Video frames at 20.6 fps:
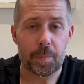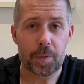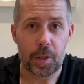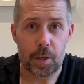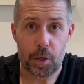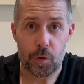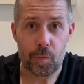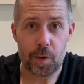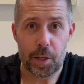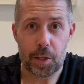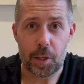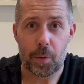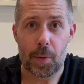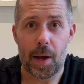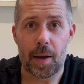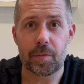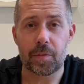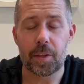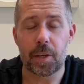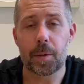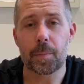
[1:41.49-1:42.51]
So you really do
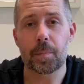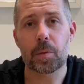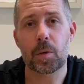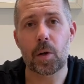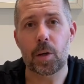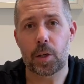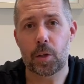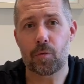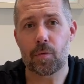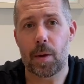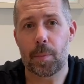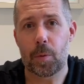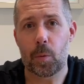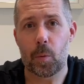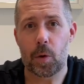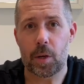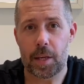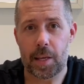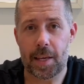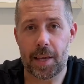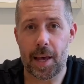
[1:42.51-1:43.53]
have to kind of grab it
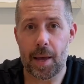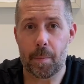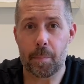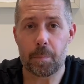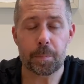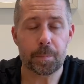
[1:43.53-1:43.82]
while you can.